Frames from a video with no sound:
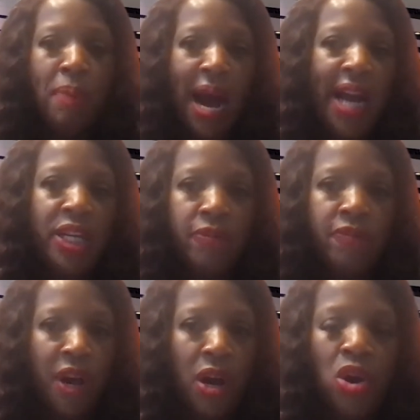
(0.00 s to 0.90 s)
buy your
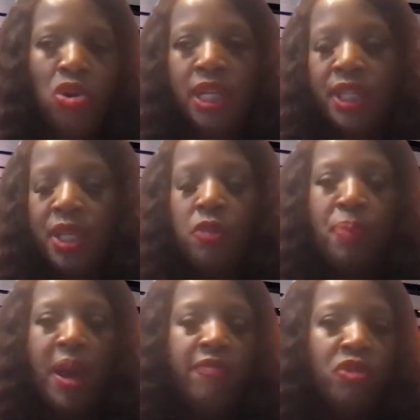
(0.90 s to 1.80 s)
phone and then you
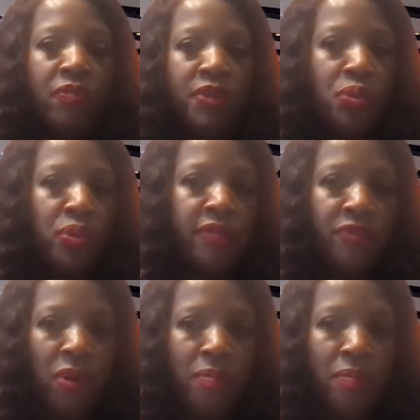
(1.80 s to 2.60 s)
pay for 24